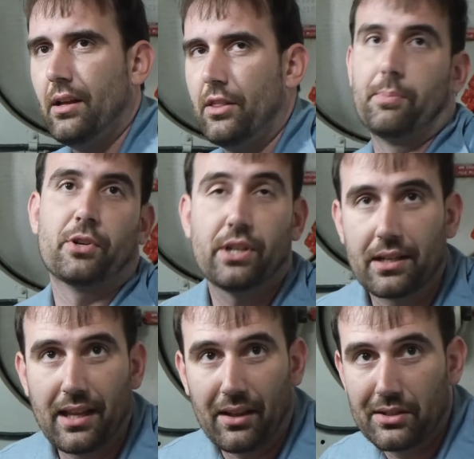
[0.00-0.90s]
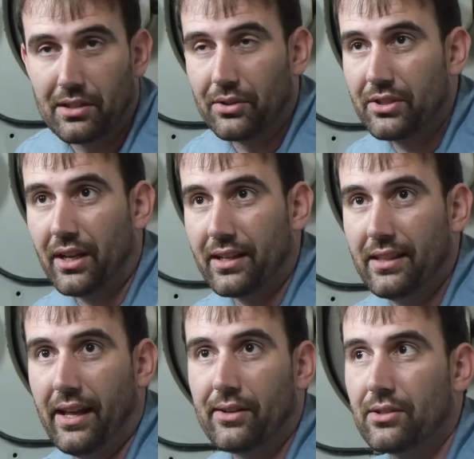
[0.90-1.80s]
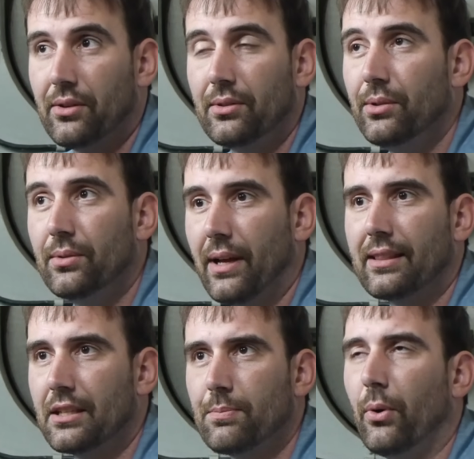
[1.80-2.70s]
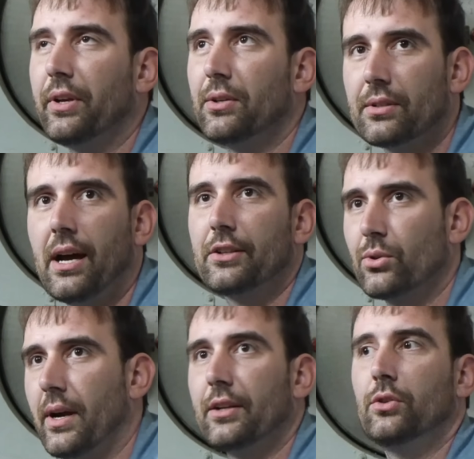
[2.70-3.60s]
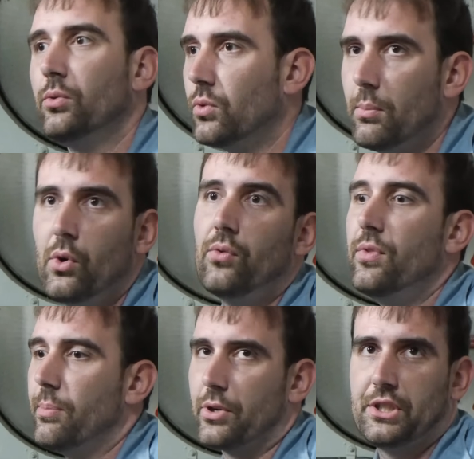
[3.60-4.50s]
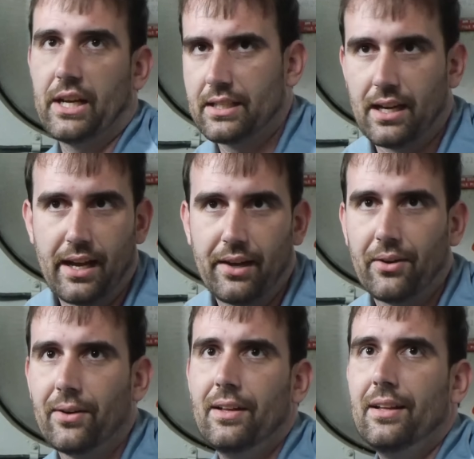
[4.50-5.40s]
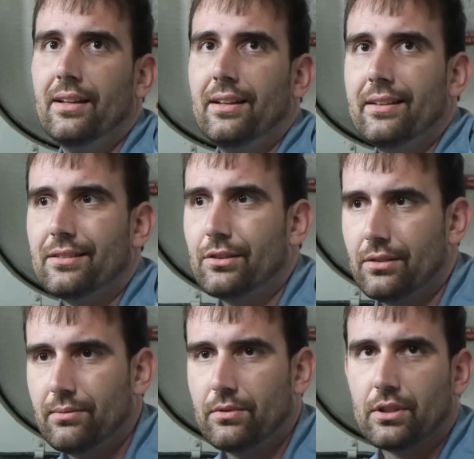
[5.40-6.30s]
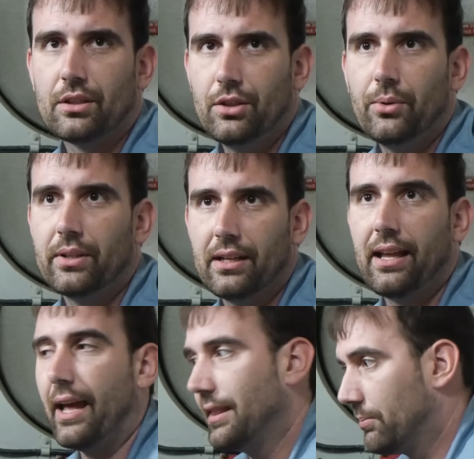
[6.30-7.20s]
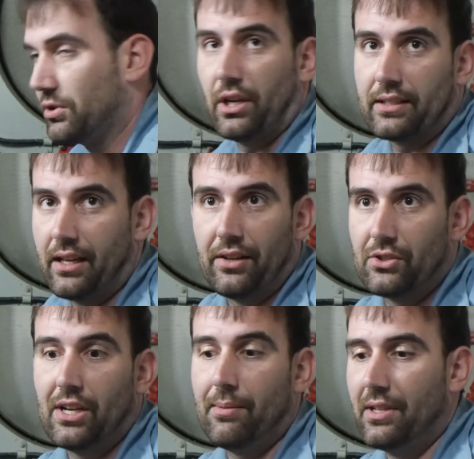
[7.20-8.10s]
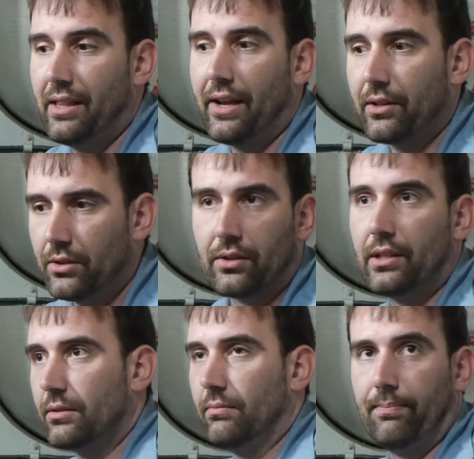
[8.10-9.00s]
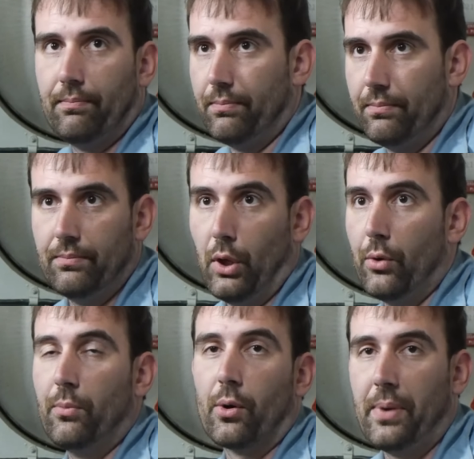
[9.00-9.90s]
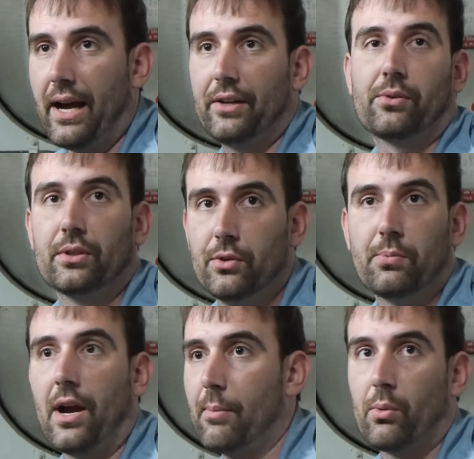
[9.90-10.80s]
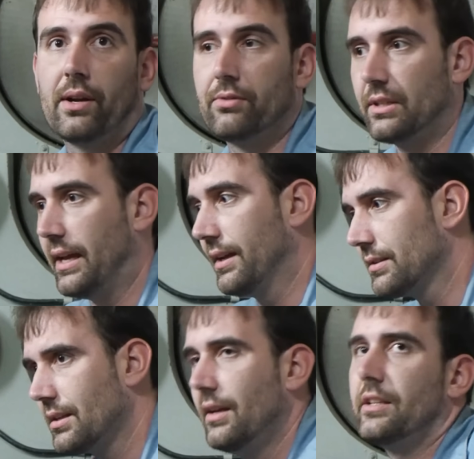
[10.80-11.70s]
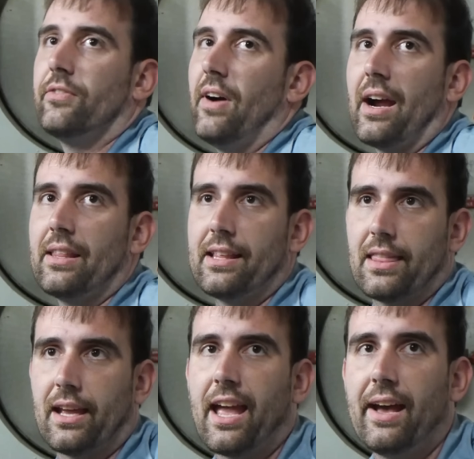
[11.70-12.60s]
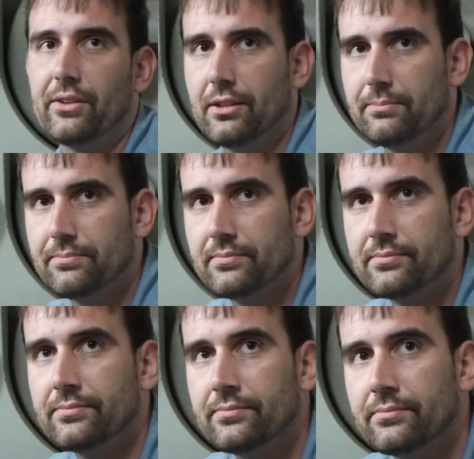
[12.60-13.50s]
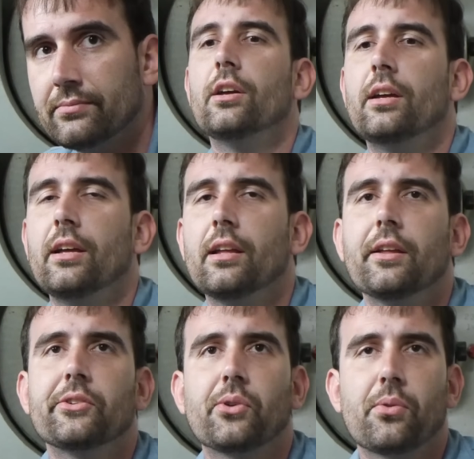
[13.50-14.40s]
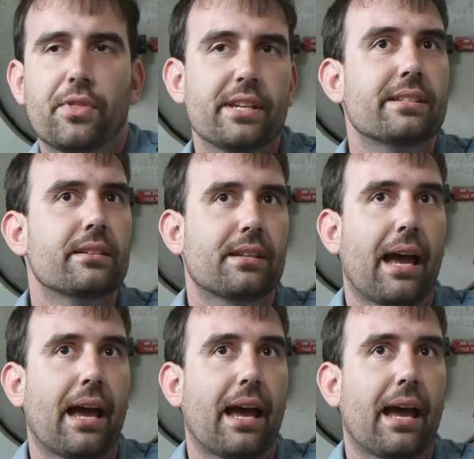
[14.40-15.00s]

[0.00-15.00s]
the projectile is still stuck in there. So you, at this point, you're not trying to remove the projectile to do it again. The projectile is jammed in there. You're going to load more powder or new primer, whatever it takes to fire that thing out. So this is